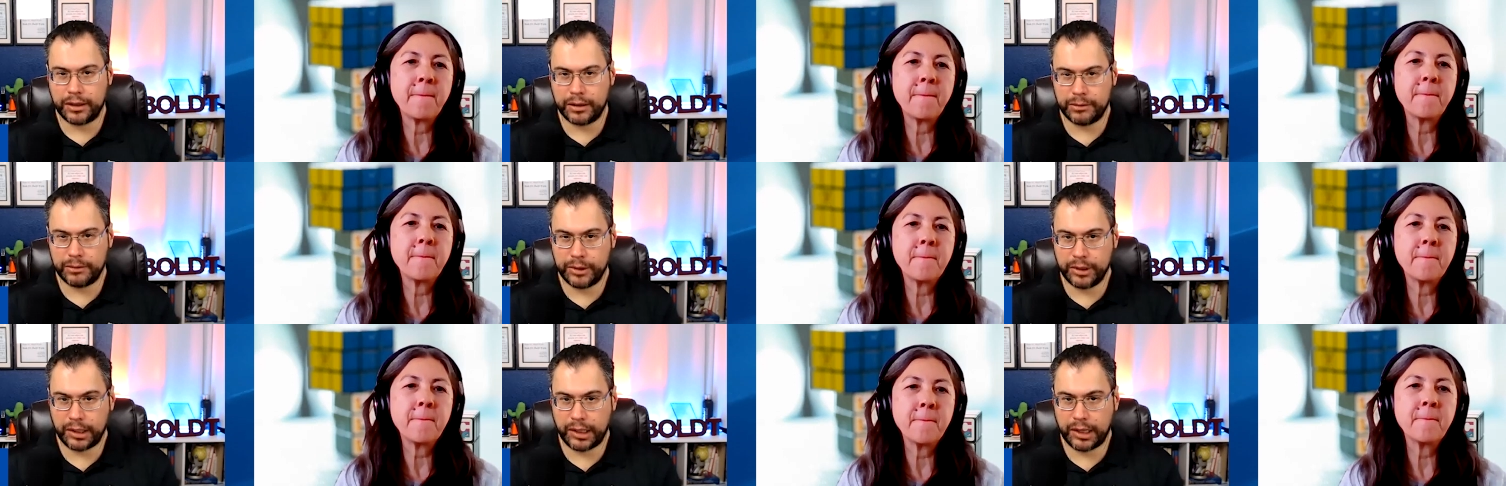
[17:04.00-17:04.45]

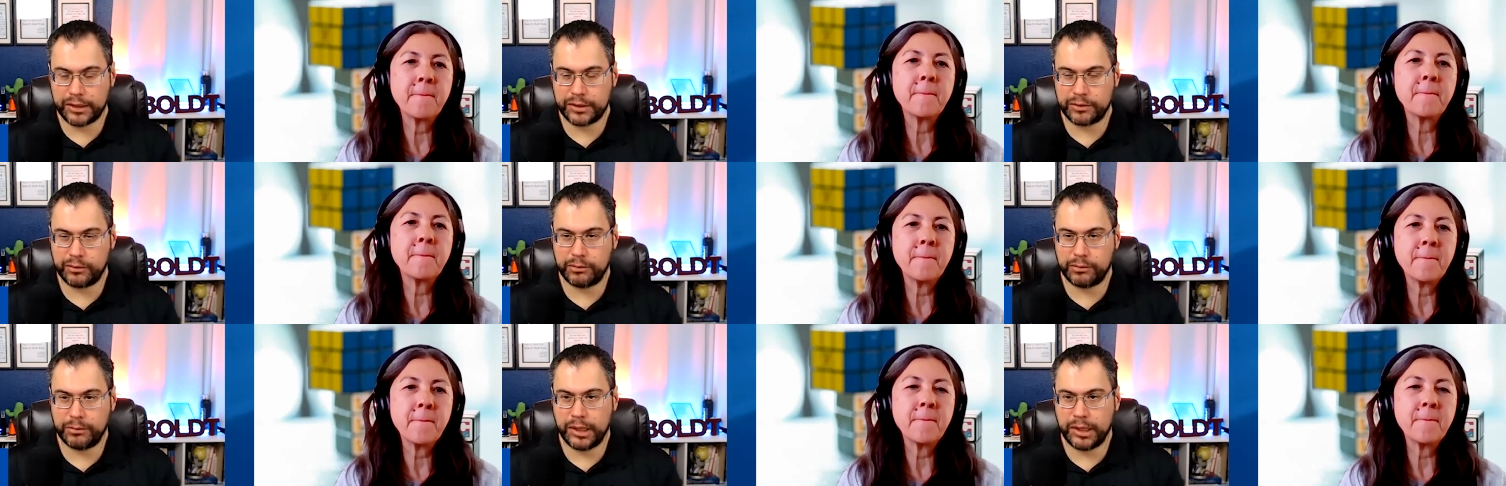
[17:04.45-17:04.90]
Speaker 1: communication
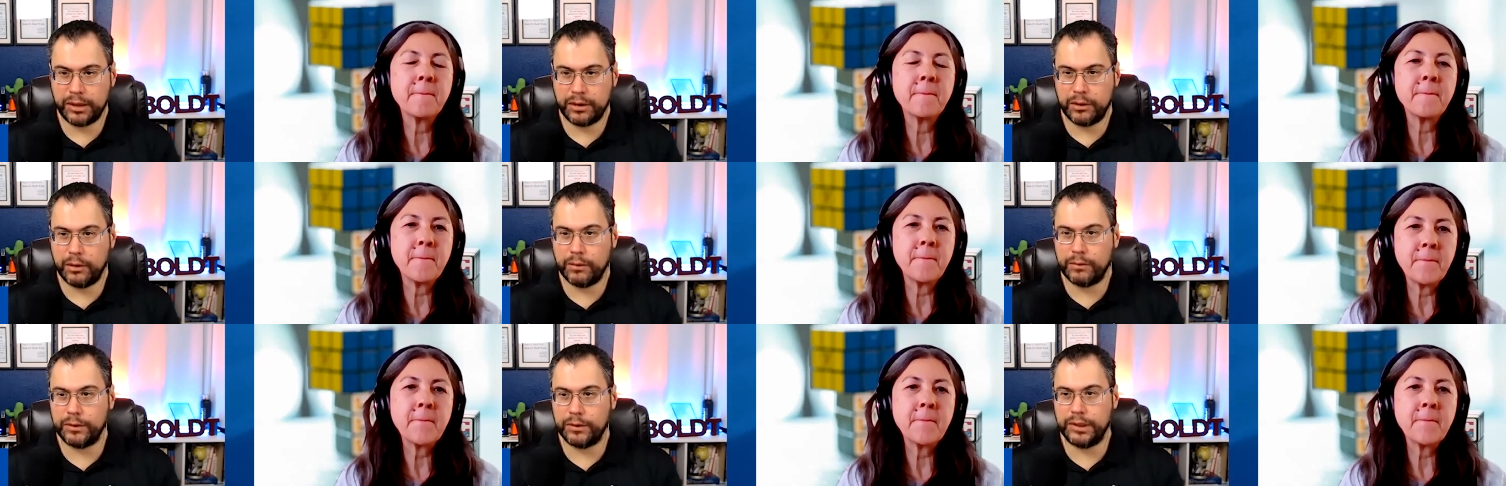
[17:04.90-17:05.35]
with me
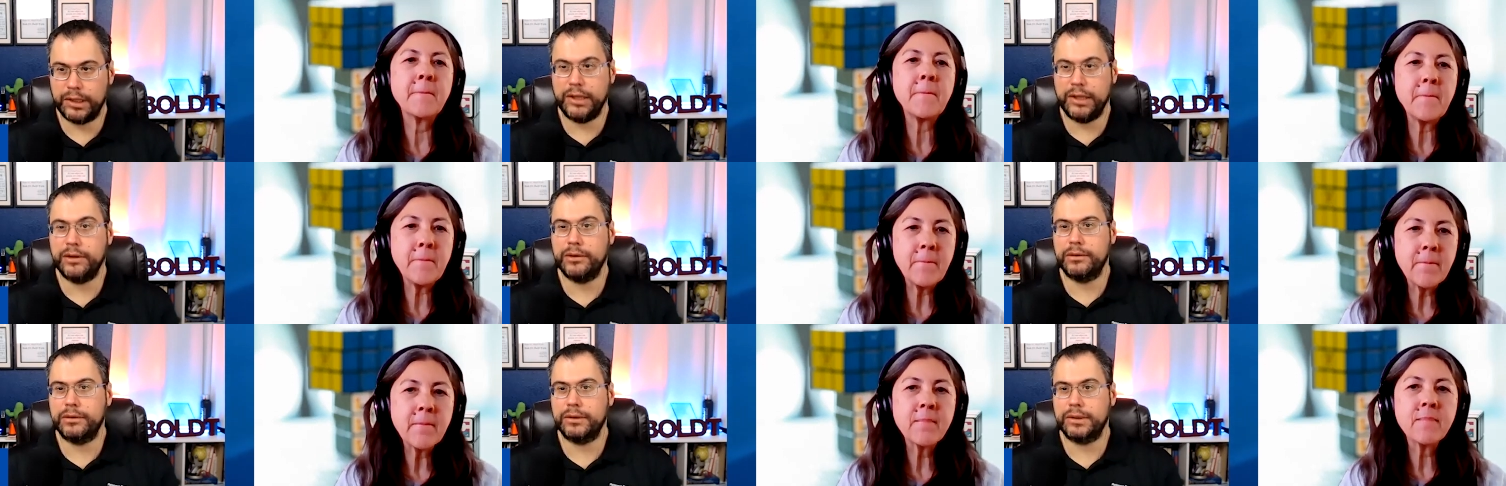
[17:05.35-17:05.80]
over
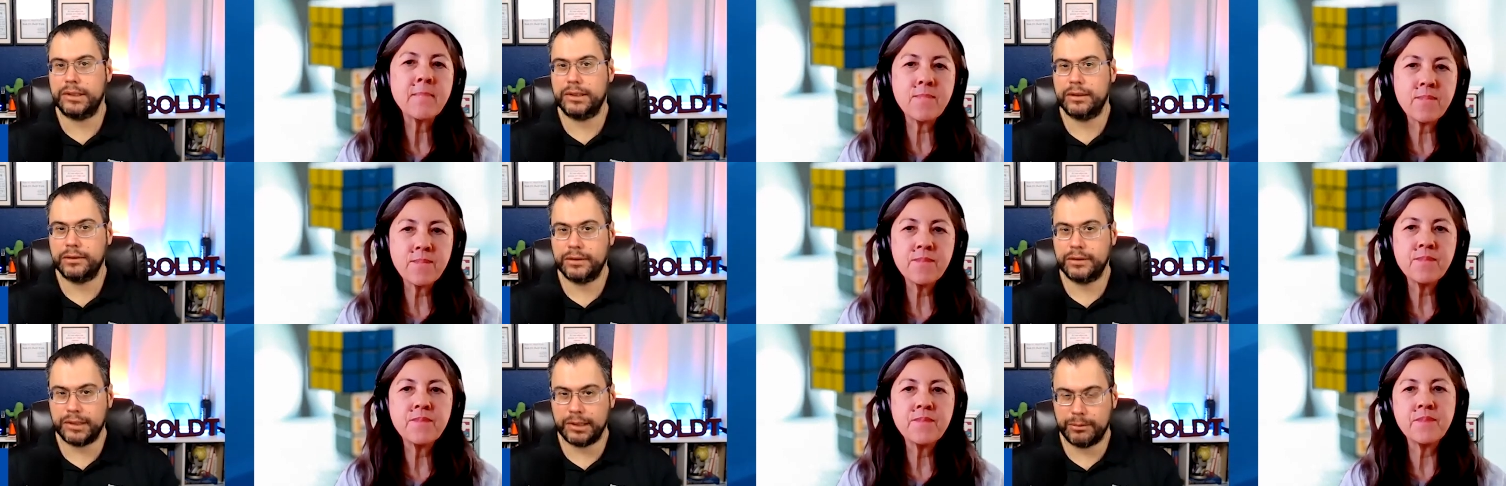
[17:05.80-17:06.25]

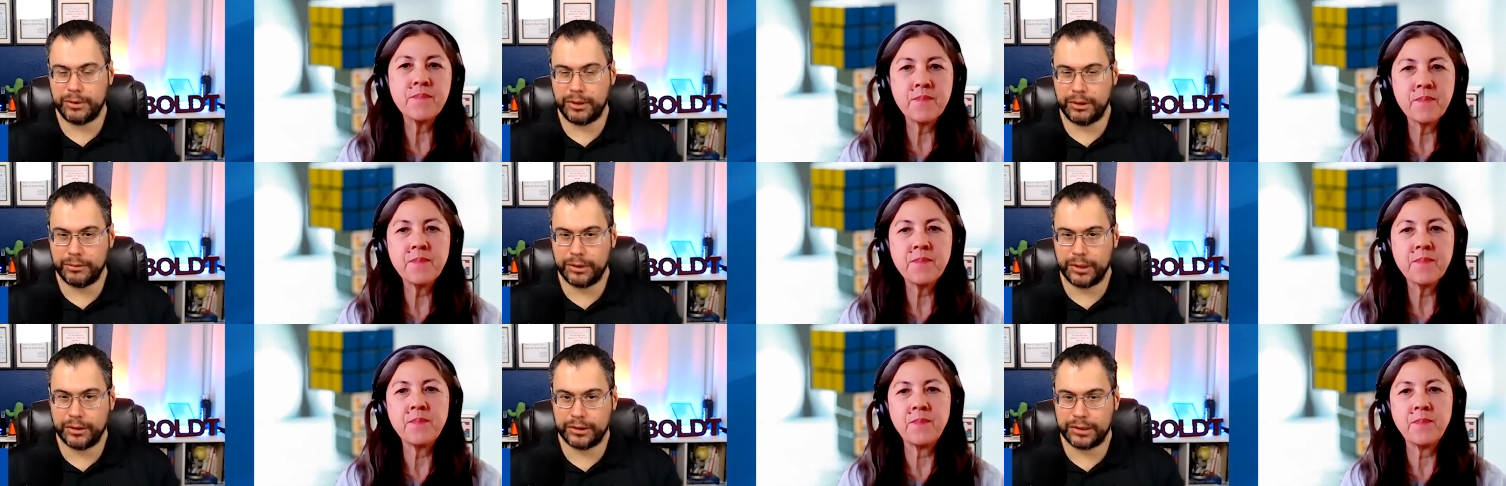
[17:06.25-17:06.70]
years, some of
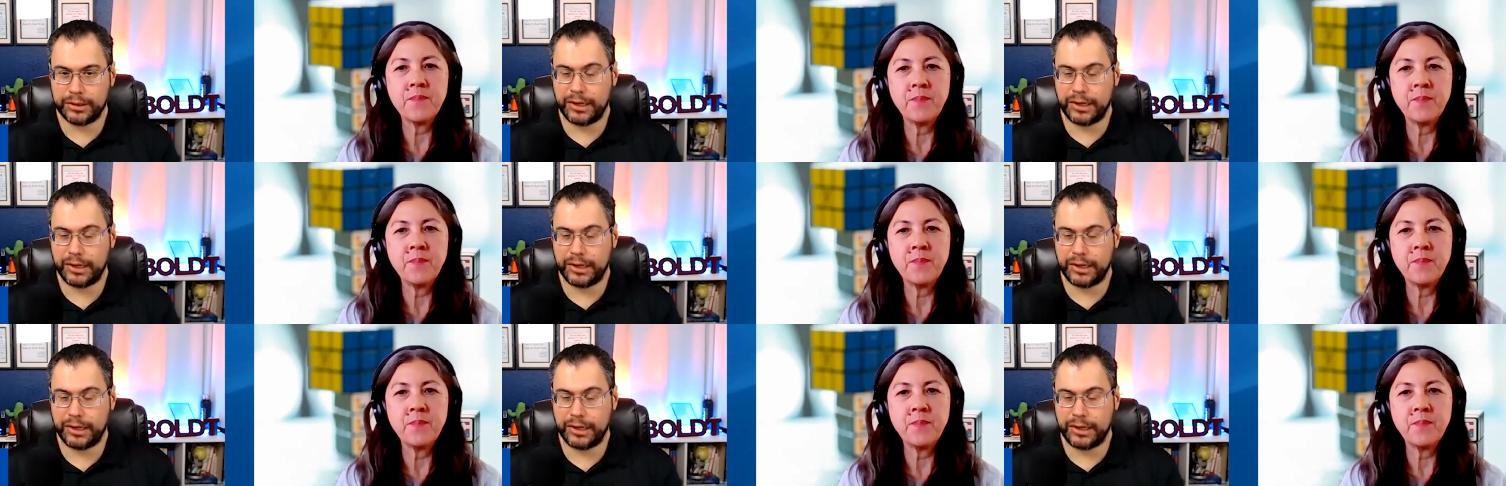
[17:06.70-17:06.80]
them years.